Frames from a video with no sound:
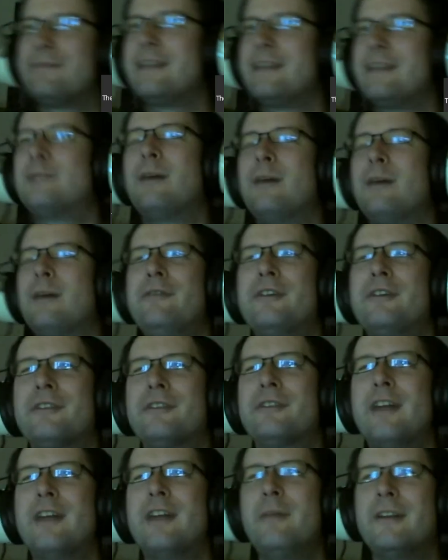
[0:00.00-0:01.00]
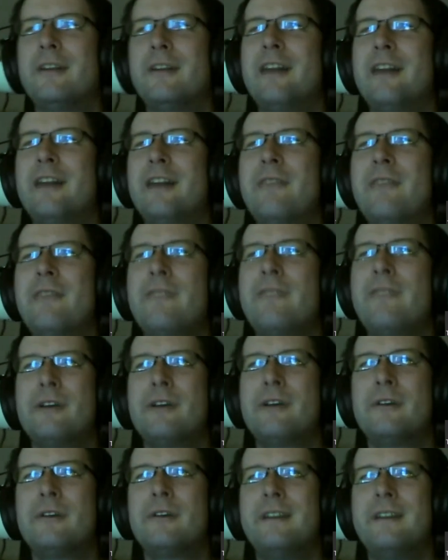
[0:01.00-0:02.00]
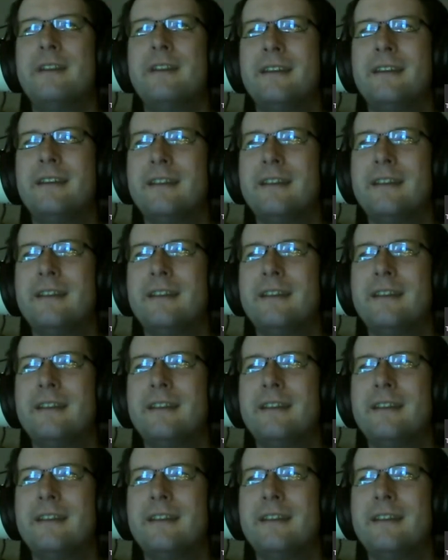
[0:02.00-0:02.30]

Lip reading: That's my official statement on that. Very cool indeed.